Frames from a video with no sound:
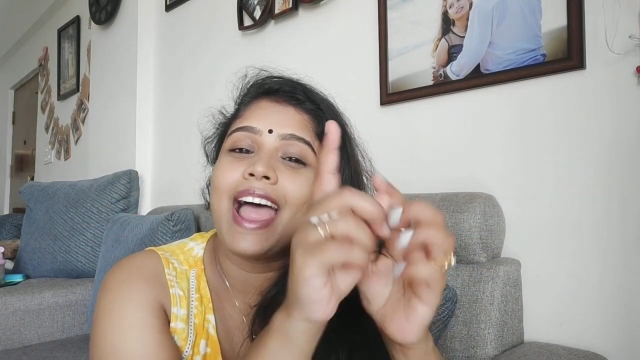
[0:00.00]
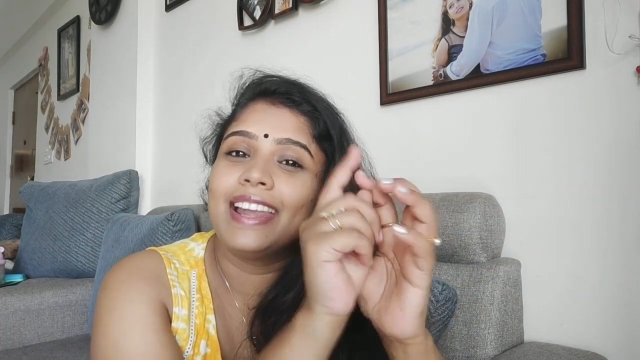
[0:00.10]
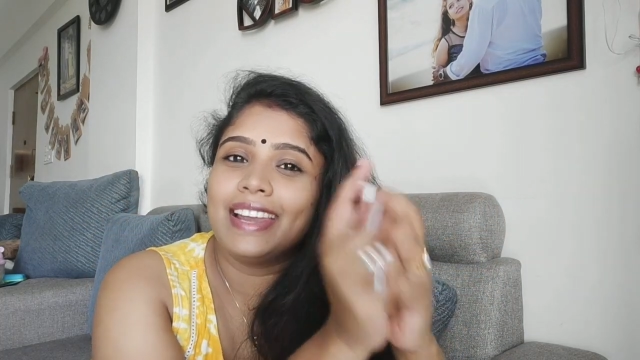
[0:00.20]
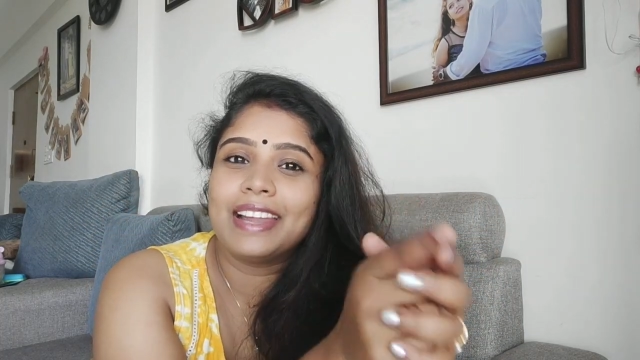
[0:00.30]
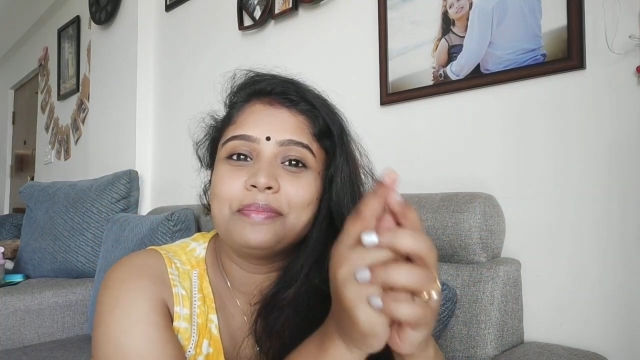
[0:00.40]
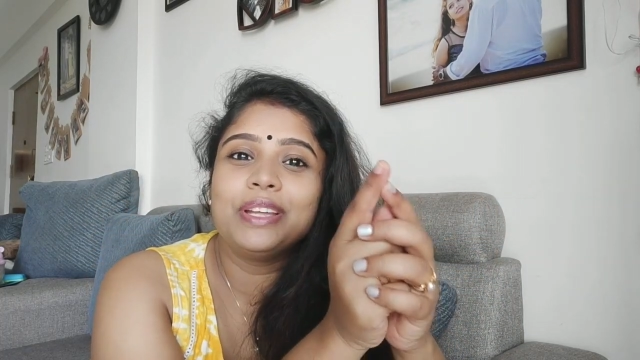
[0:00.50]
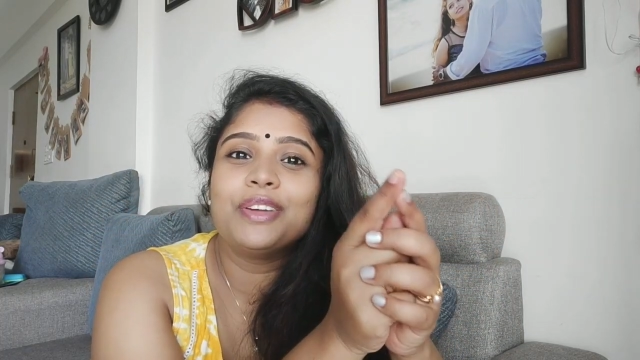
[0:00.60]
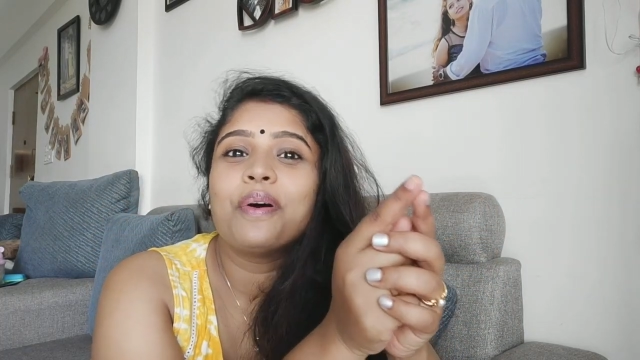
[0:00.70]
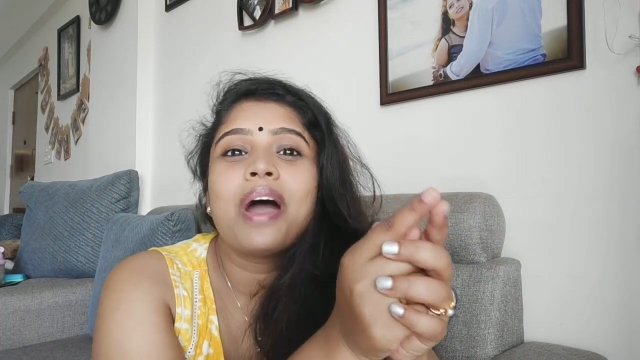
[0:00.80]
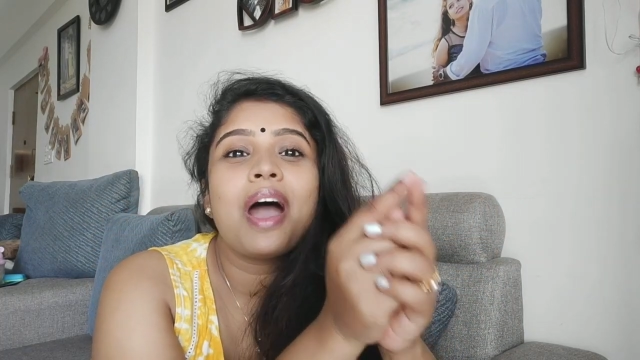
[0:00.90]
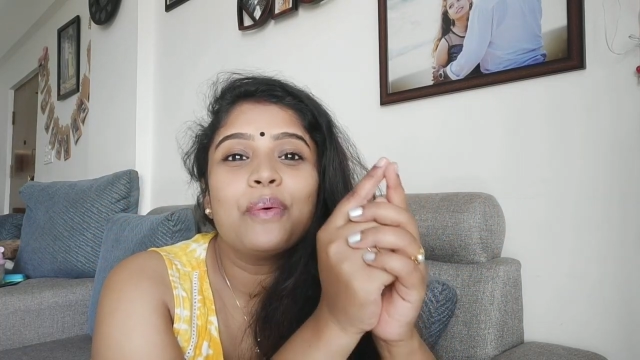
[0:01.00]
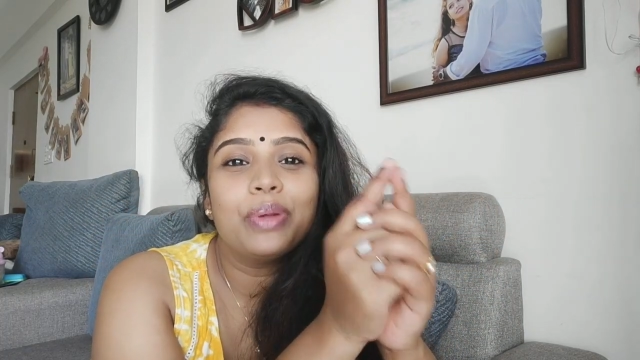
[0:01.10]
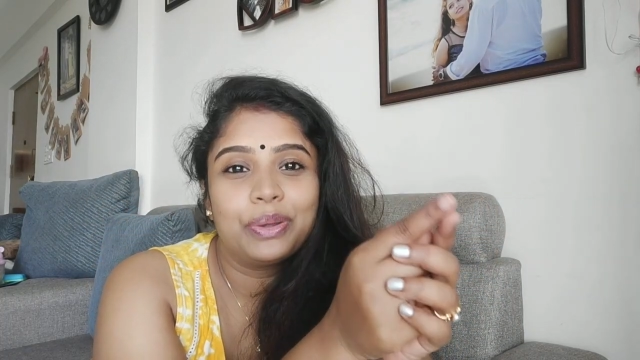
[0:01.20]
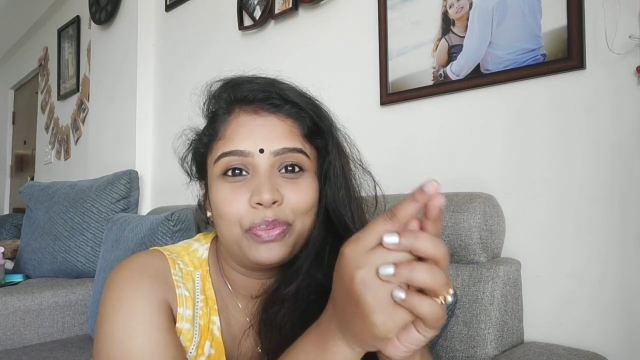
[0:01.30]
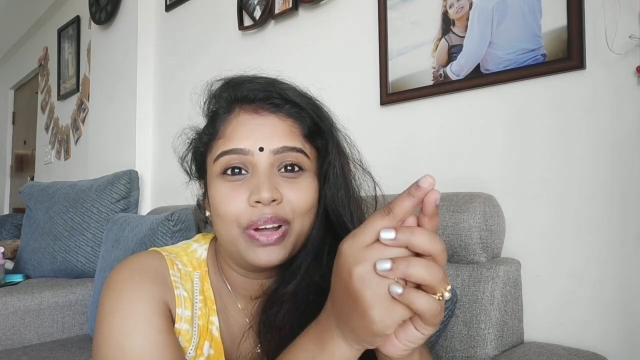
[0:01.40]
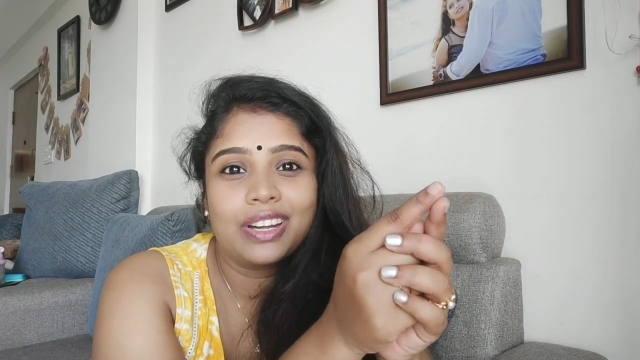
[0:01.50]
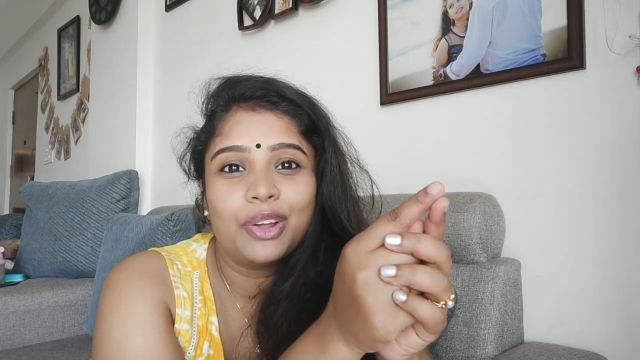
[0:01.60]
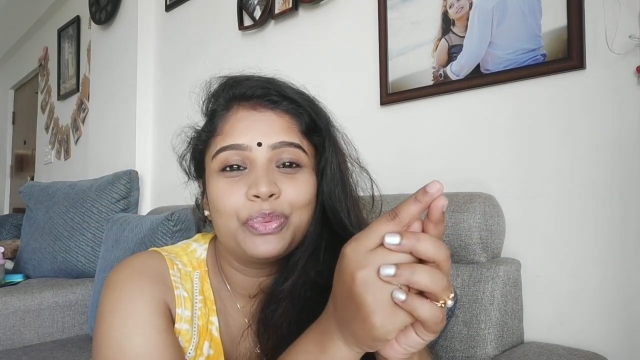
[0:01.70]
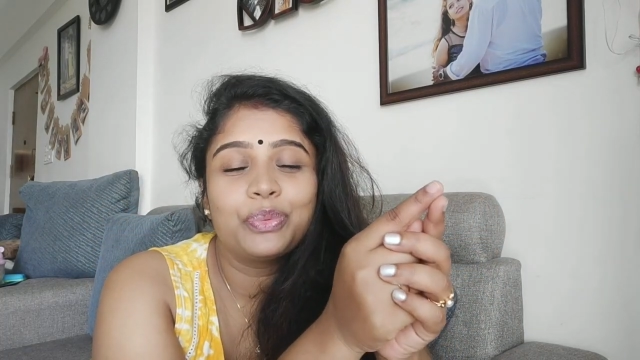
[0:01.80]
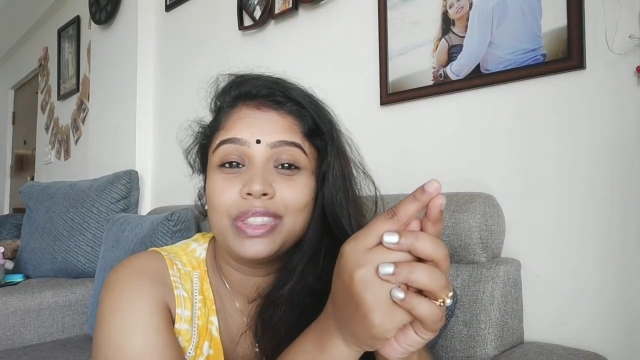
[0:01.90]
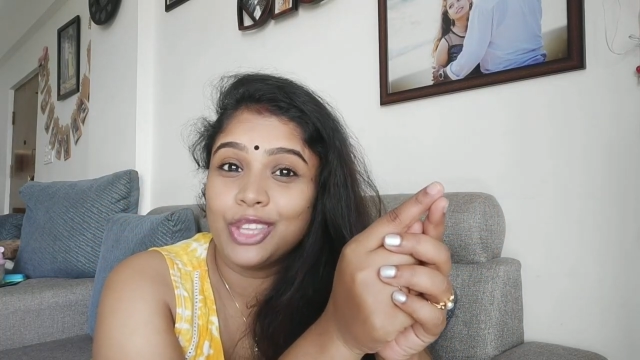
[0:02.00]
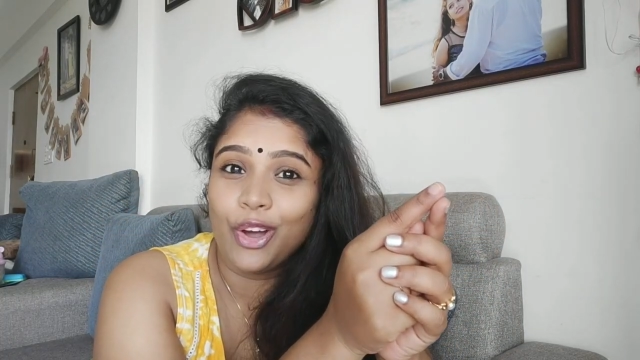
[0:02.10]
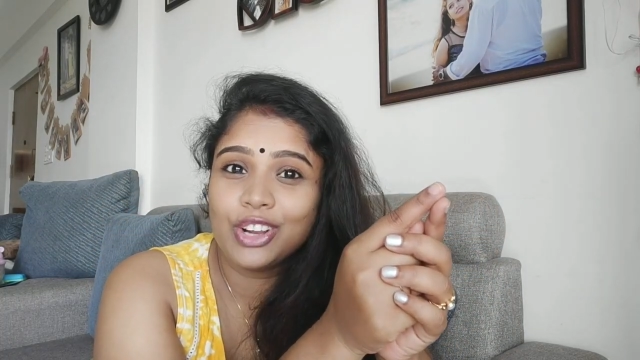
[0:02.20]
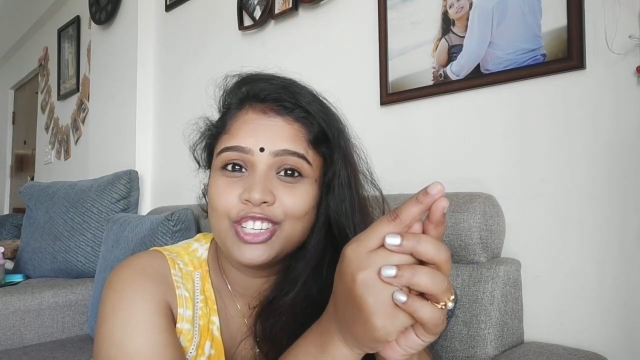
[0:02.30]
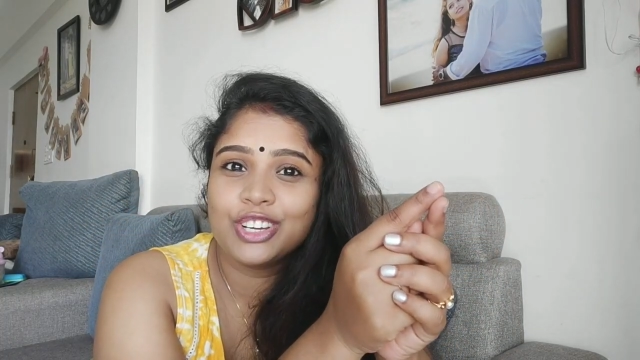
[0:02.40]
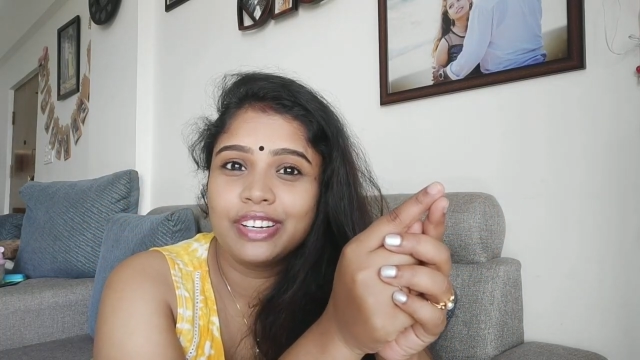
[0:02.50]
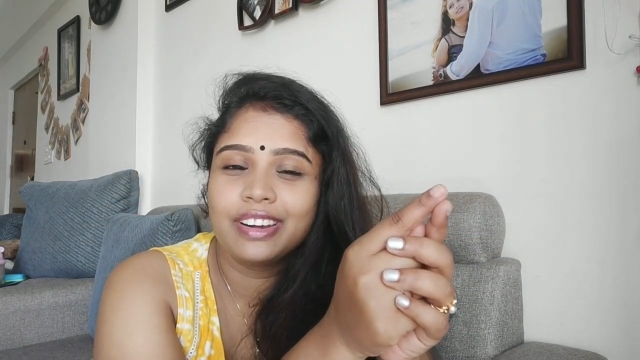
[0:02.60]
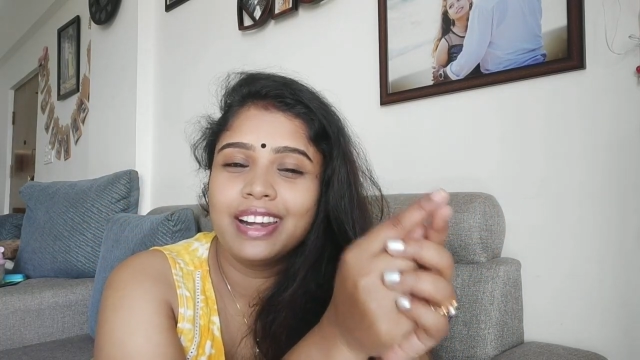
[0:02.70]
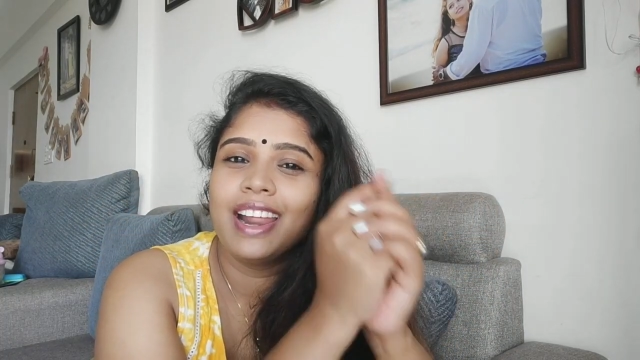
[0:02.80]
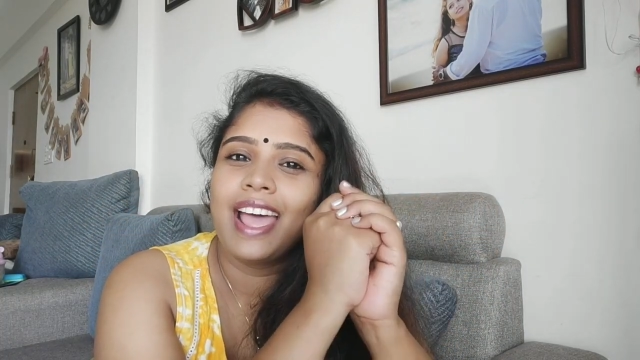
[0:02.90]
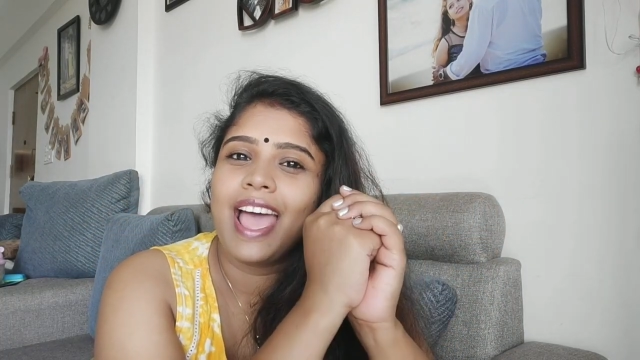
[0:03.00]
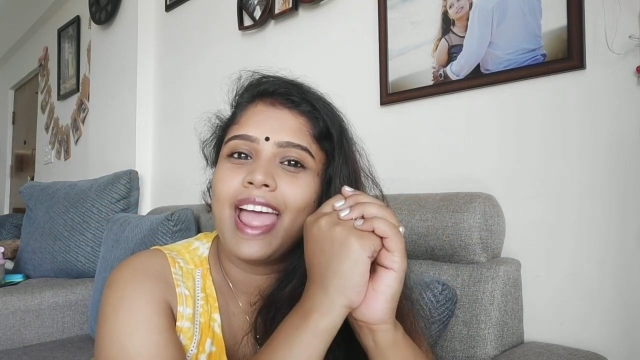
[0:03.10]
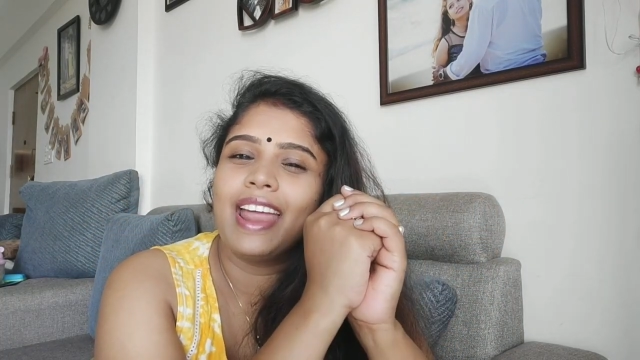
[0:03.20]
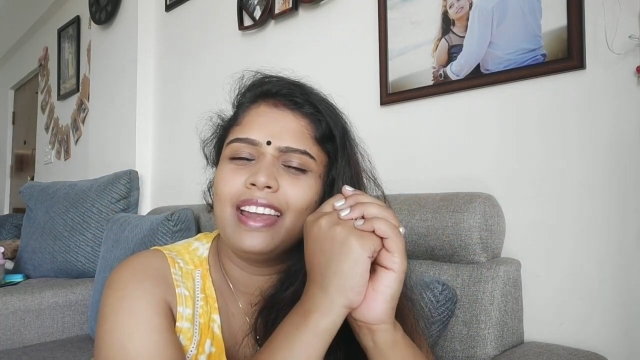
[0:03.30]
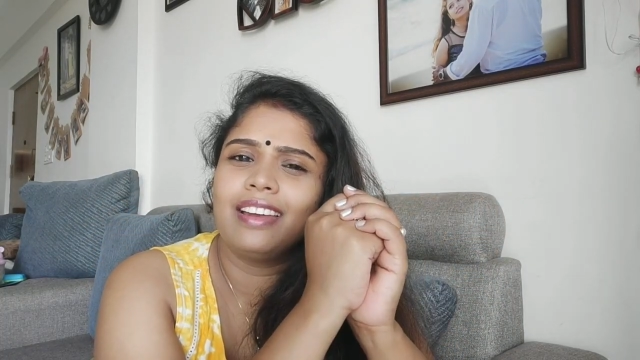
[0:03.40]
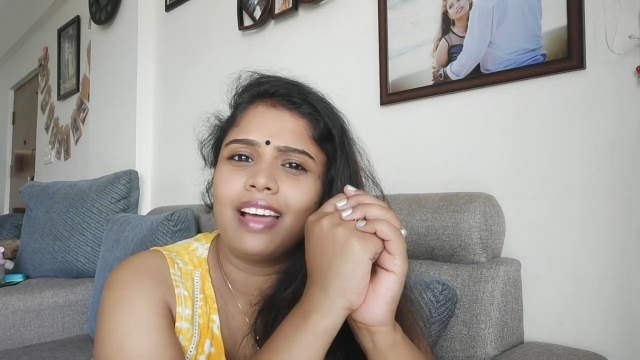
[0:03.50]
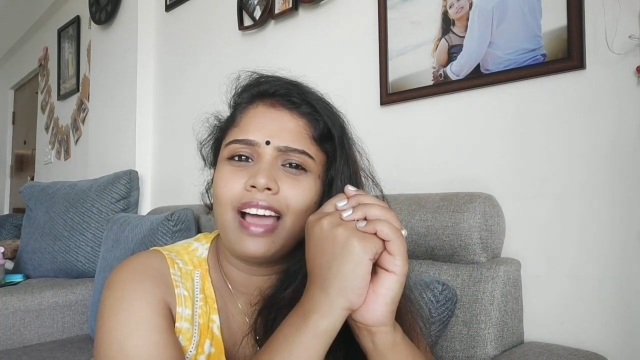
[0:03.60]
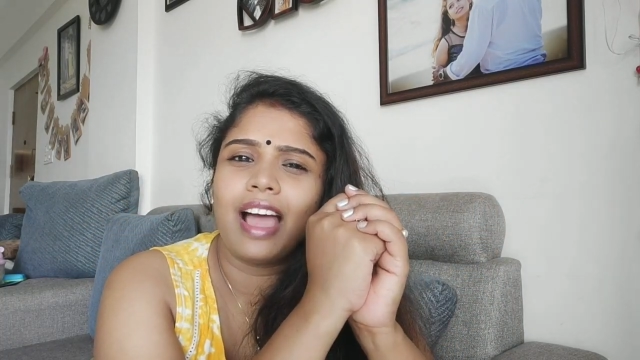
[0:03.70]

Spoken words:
and let me know how it worked out with your children, and I'm